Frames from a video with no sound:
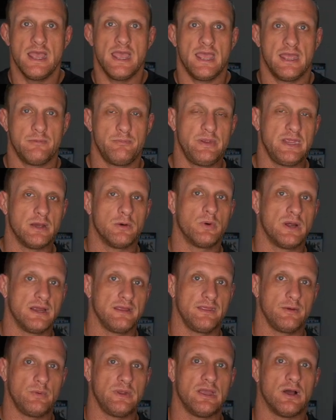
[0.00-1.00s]
And be aware
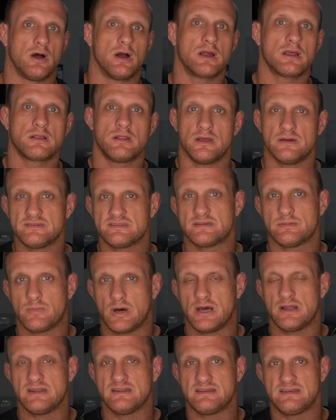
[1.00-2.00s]
that we are close to
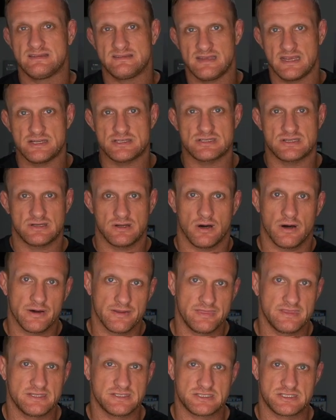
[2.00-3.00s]
monetization
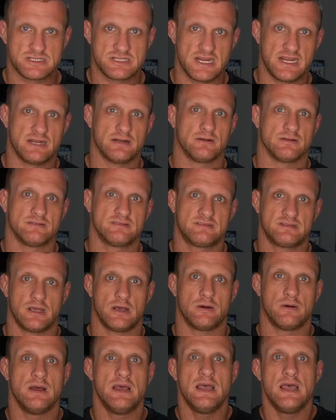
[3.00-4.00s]
on this channel.
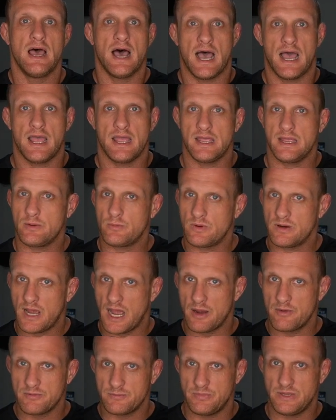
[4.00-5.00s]
So I,
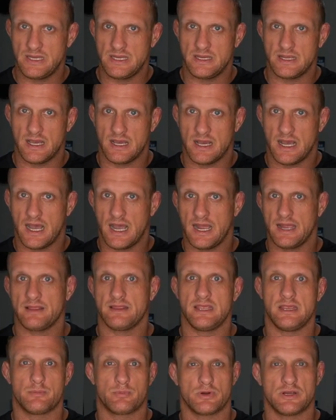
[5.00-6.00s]
I would be
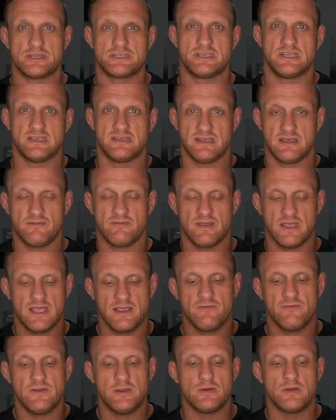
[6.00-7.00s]
highly appreciative
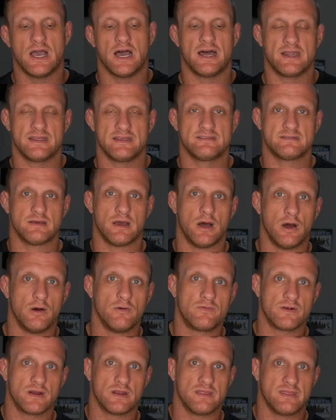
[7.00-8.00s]
if you got us
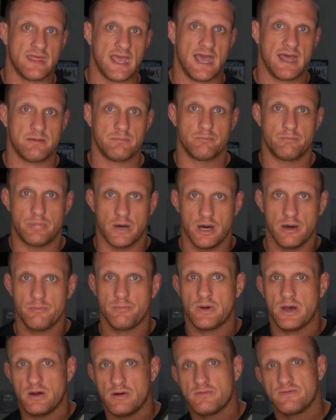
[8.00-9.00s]
over that
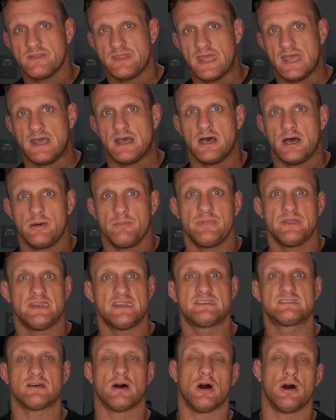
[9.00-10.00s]
bump, over that hump. And
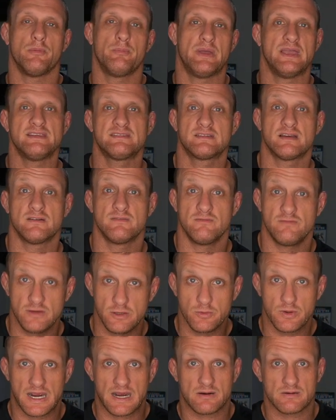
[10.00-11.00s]
it's all based on
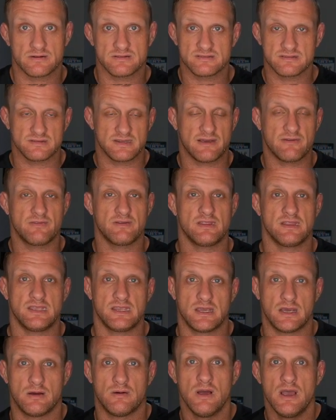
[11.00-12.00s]
view hours. So definitely
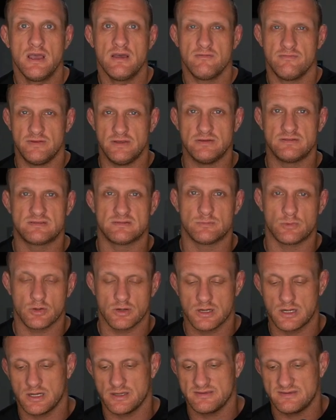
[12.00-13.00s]
go view some more
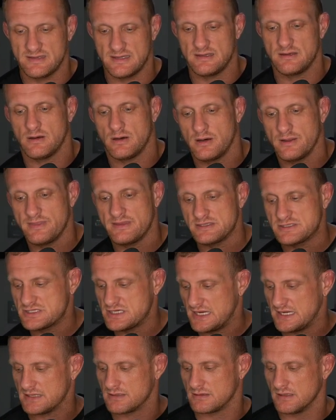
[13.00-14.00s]
content on the
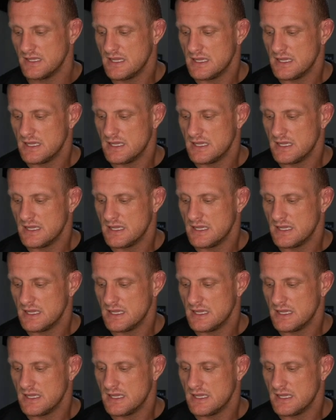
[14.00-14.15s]
channel.